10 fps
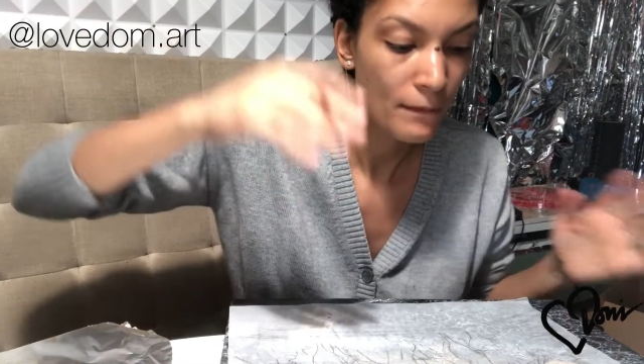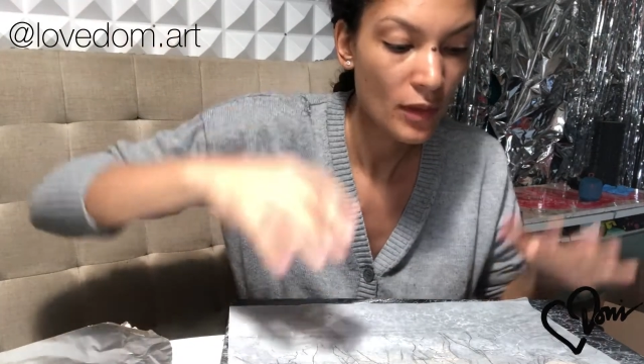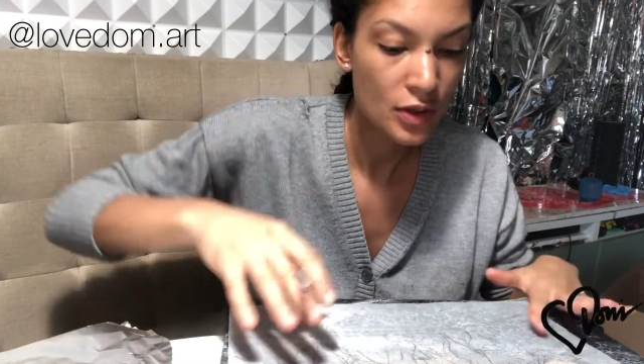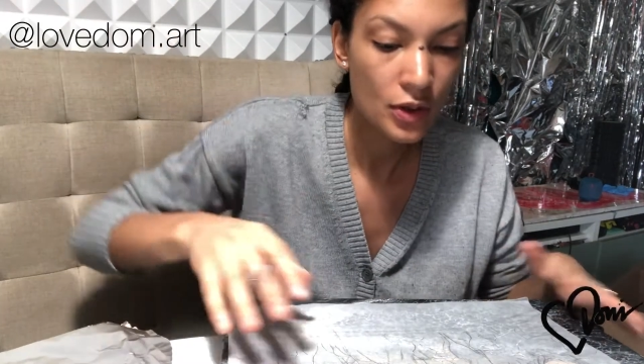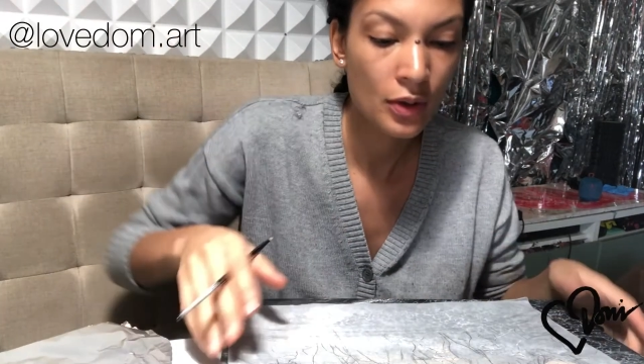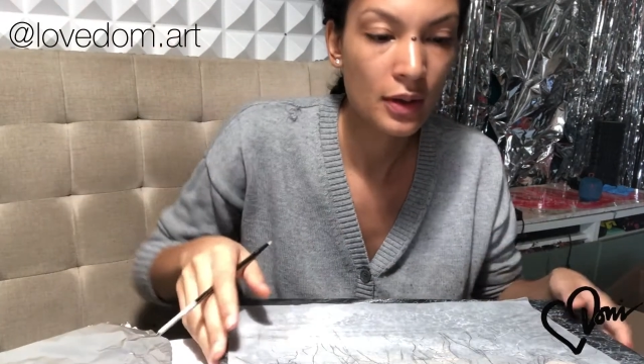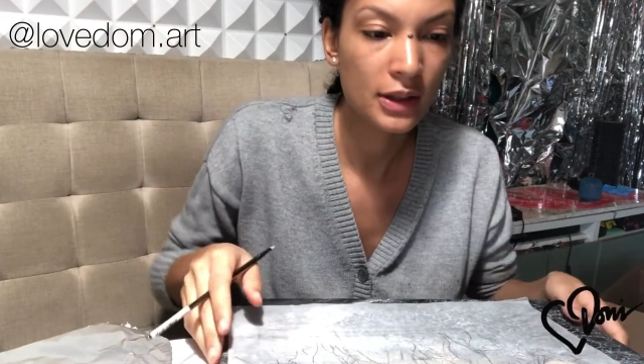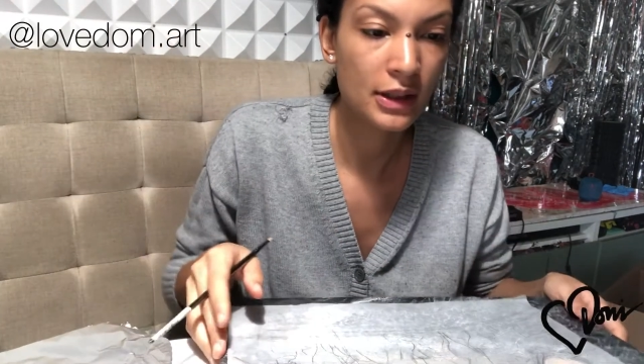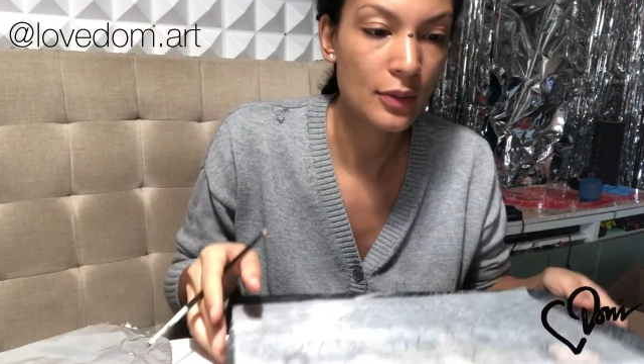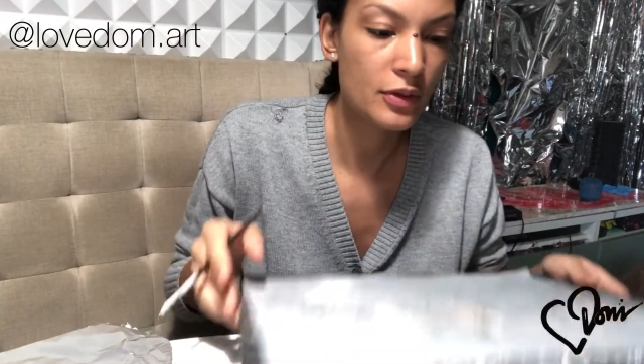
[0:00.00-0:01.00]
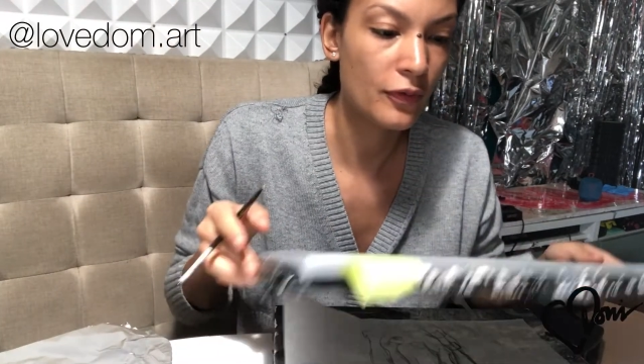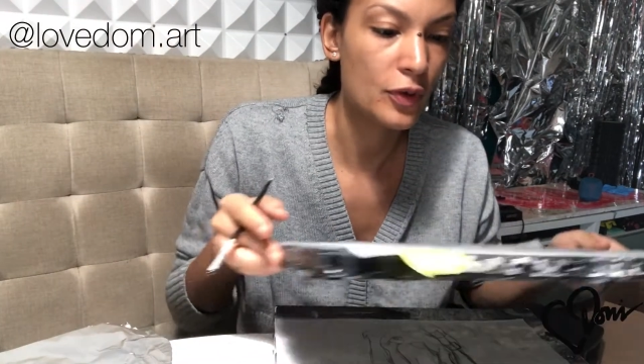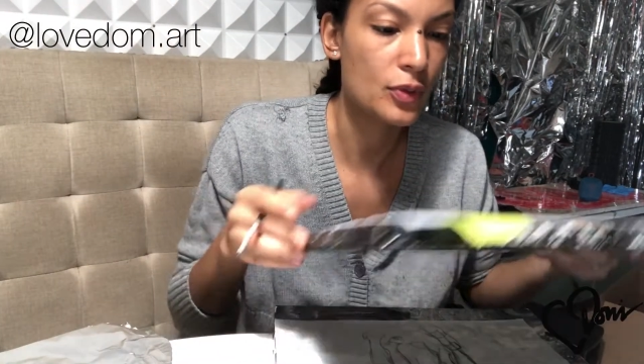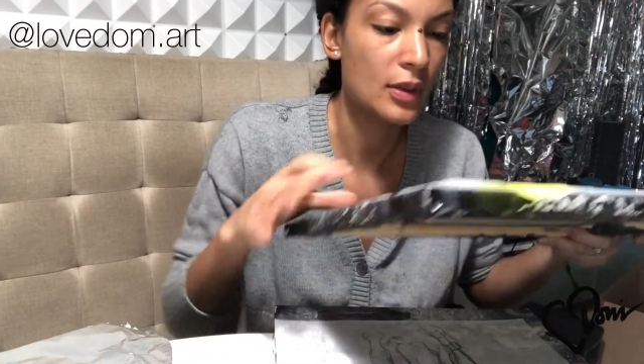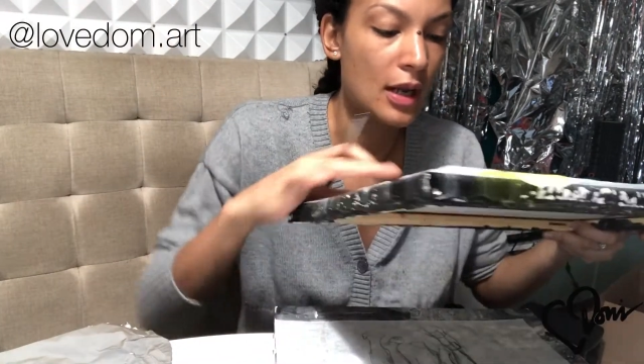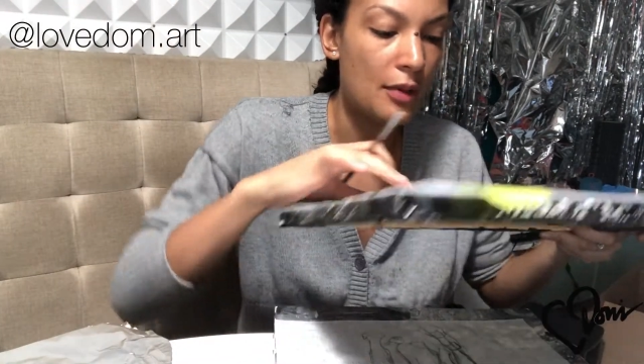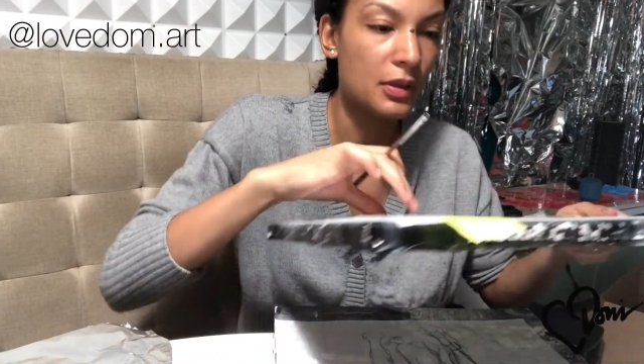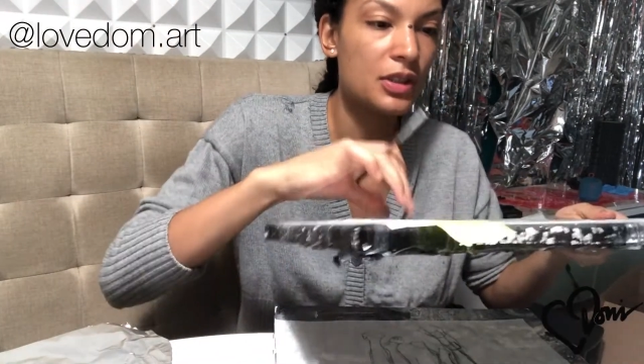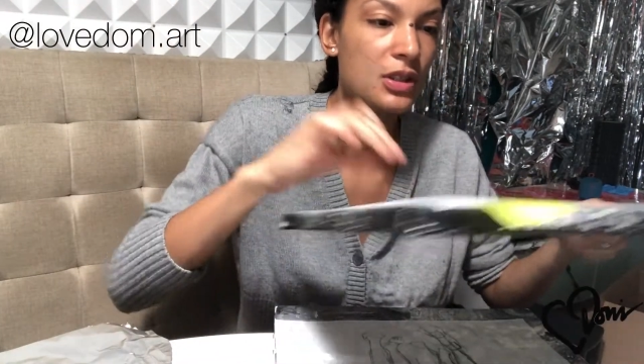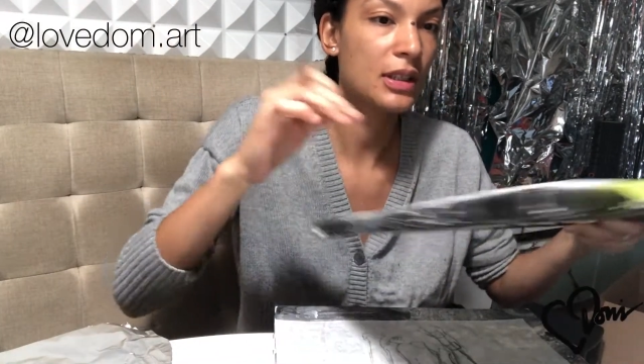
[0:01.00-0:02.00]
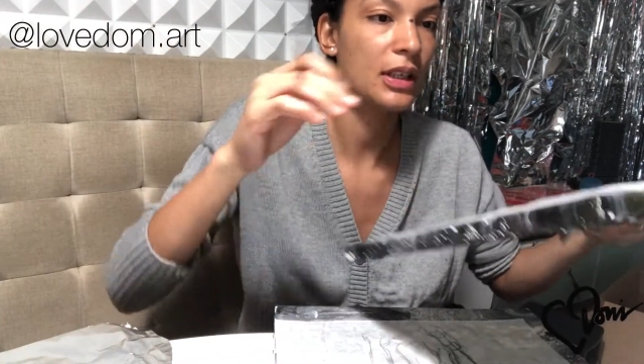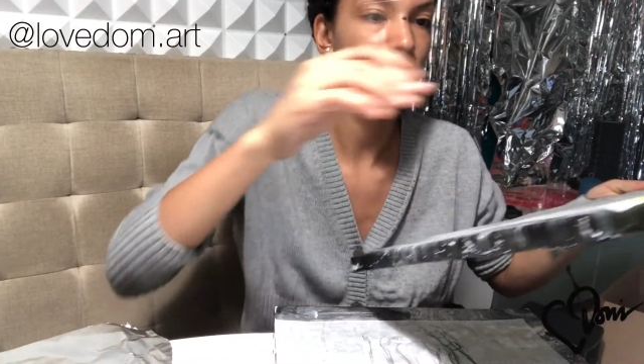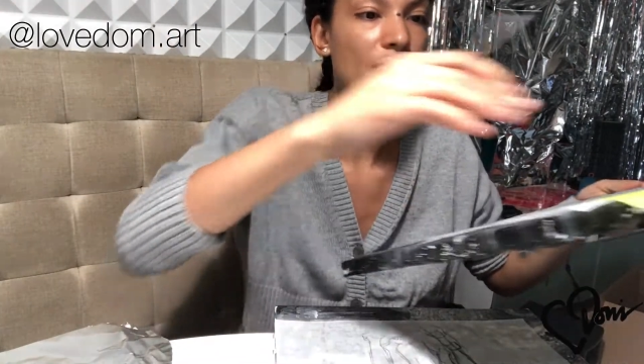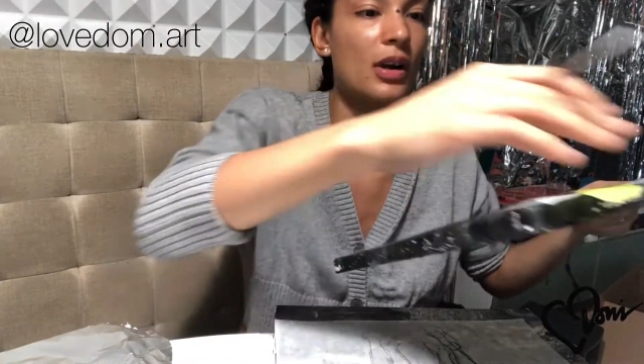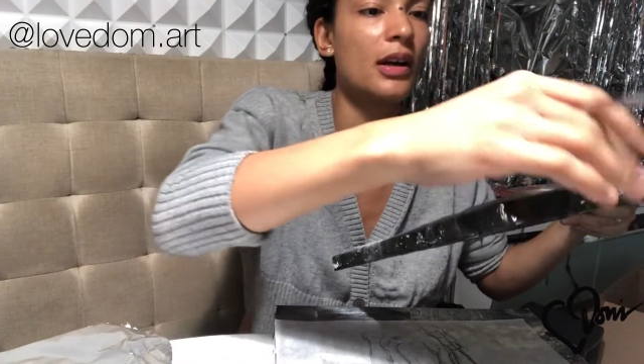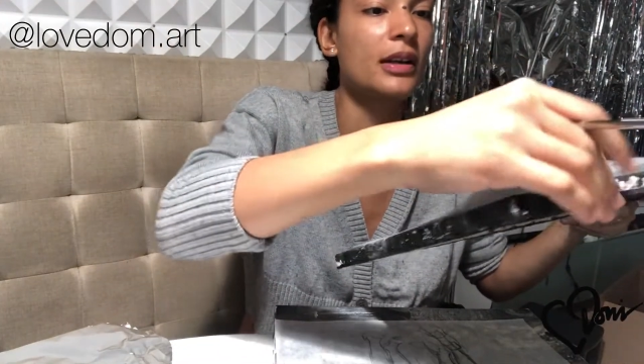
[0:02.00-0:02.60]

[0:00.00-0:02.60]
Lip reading: So that was the first one. Now I'm gonna just let it dry,